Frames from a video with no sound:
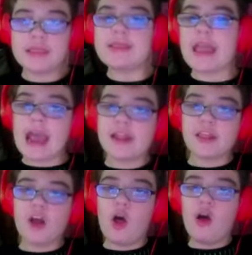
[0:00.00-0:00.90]

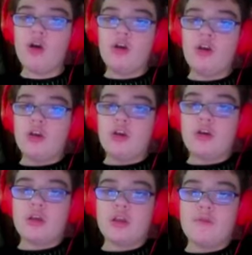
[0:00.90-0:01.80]
That's all.
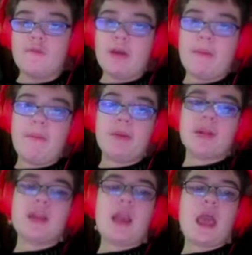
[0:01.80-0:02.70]
Remember
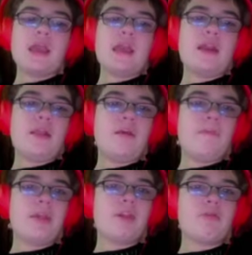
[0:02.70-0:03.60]
to like and
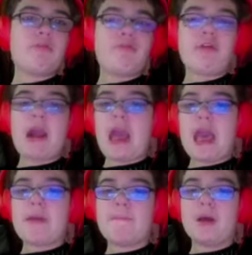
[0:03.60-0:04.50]

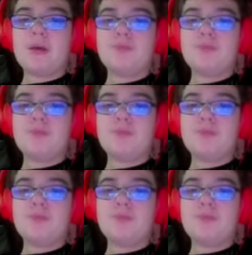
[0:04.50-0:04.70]
subscribe.